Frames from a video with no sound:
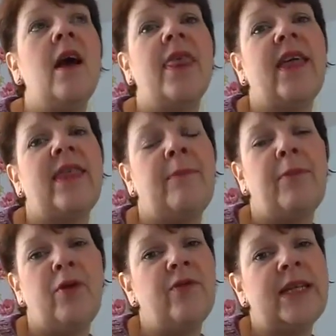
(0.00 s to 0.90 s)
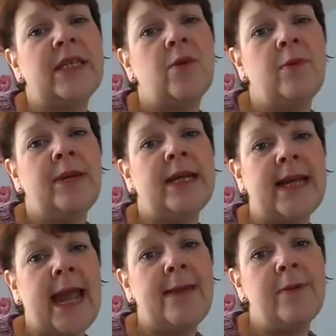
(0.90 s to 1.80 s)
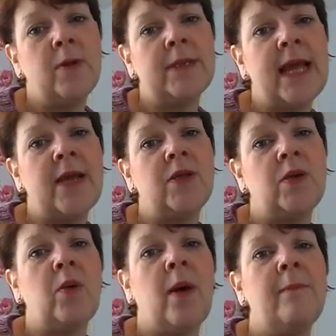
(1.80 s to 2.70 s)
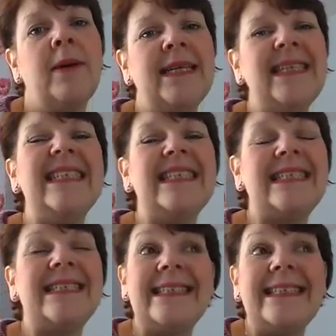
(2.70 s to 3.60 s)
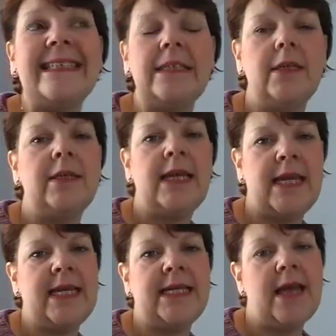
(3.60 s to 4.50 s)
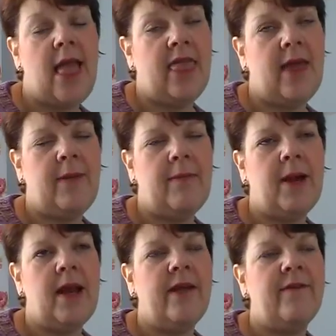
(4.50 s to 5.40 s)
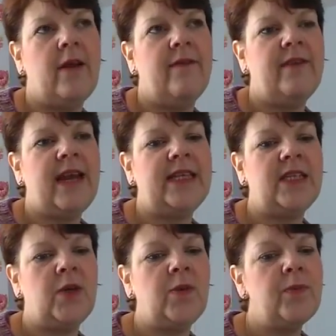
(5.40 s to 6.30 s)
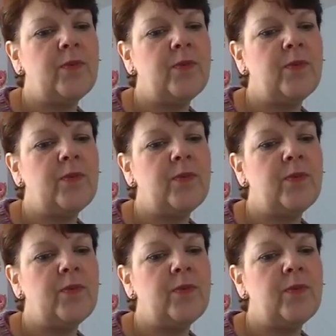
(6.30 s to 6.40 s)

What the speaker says: I think they both need to go on bigger cables now, so I might need them in my life fairly soon.